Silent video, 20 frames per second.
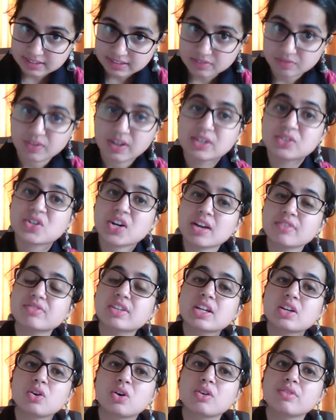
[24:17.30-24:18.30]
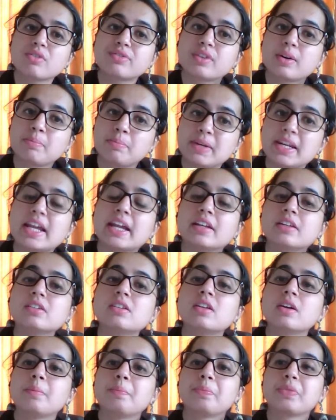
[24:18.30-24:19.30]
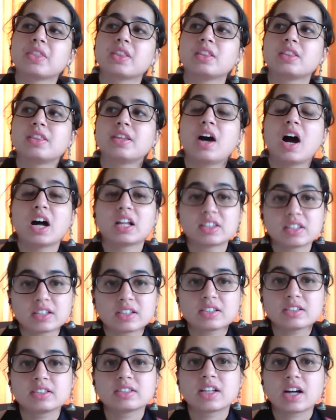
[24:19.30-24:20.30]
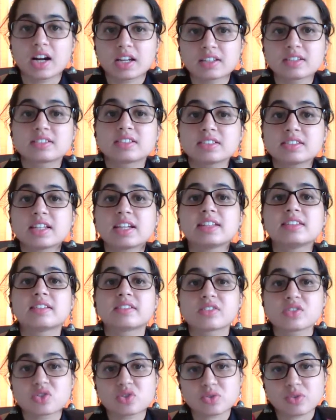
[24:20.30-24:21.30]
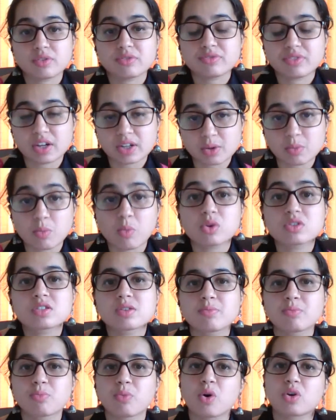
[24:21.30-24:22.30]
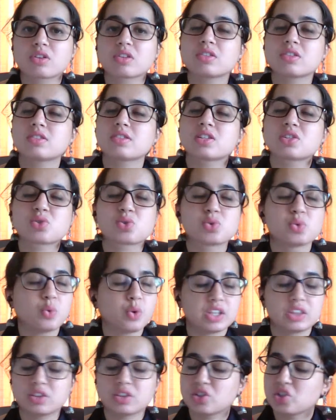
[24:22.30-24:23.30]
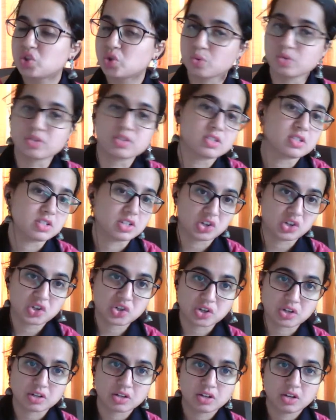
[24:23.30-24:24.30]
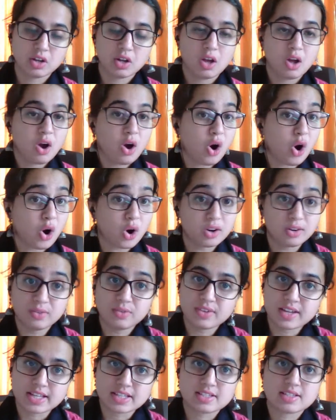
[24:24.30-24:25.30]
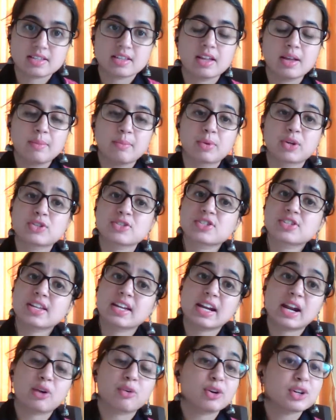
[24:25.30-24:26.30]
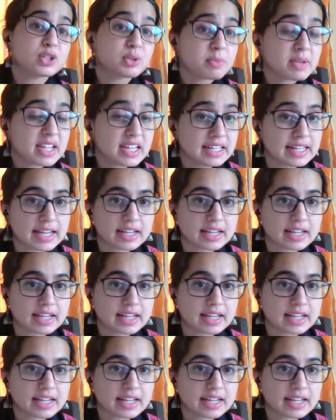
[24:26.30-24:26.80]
while drafting of a plaint, the another thing that is of utmost importance is knowing the jurisdiction. Always, because there are going to be